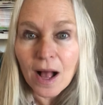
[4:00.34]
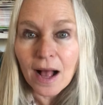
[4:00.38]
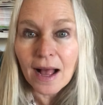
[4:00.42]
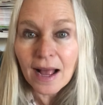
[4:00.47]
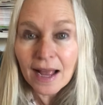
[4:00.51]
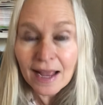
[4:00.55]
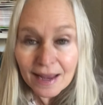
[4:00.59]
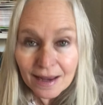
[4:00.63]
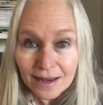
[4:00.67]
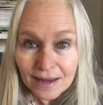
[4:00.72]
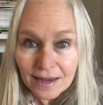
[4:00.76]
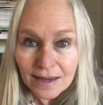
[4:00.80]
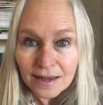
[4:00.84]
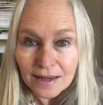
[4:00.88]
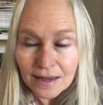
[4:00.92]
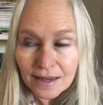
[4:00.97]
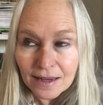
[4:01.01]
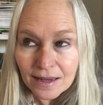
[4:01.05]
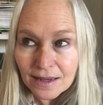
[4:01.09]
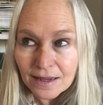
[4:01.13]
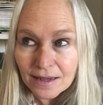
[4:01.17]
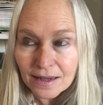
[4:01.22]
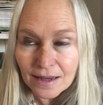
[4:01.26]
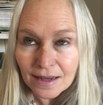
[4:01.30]
I
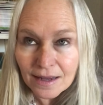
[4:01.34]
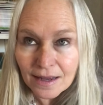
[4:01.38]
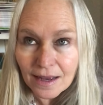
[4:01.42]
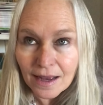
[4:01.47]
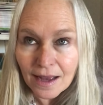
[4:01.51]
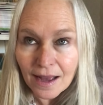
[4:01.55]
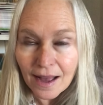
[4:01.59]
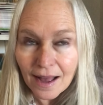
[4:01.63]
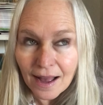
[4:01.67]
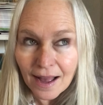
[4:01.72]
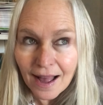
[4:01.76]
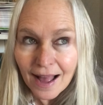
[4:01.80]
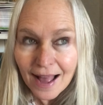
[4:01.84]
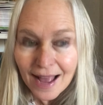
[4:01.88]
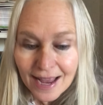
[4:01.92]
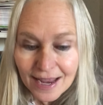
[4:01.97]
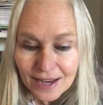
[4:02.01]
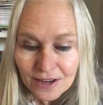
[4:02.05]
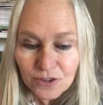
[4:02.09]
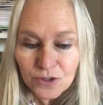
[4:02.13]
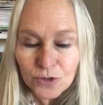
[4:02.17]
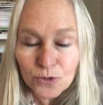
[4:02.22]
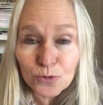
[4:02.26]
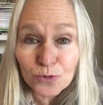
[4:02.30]
I
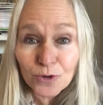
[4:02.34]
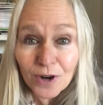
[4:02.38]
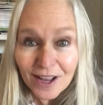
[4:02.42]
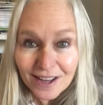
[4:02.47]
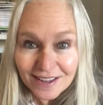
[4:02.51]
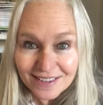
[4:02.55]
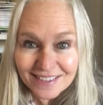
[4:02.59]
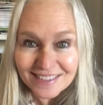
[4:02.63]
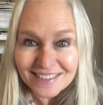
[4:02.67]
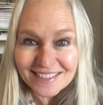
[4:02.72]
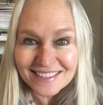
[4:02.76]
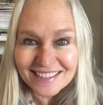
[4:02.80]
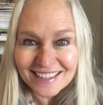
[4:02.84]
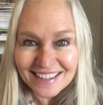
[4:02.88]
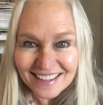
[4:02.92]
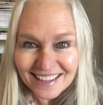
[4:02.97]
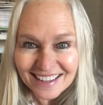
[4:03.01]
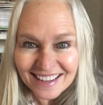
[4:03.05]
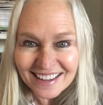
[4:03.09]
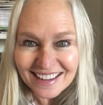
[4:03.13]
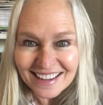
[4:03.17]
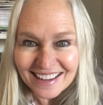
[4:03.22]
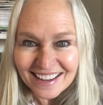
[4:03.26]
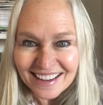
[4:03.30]
trust
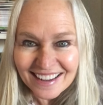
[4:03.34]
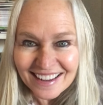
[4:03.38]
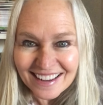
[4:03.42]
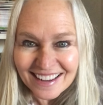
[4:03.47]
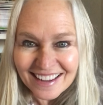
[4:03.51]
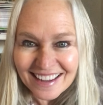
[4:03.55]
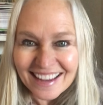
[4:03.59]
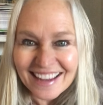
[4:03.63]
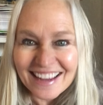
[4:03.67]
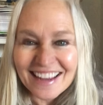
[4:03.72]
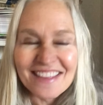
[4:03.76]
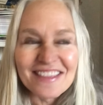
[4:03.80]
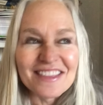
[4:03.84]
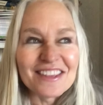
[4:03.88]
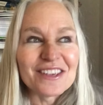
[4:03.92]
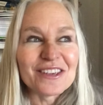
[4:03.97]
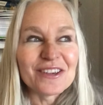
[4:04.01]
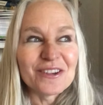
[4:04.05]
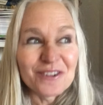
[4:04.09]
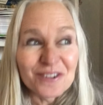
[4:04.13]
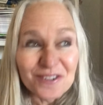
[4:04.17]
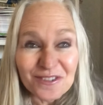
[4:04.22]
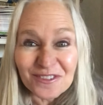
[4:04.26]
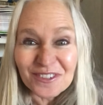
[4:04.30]
in the
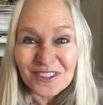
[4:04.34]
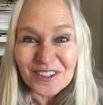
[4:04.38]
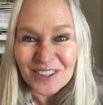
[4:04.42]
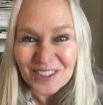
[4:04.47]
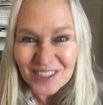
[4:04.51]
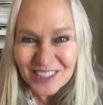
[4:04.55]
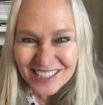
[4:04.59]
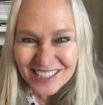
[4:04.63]
universe.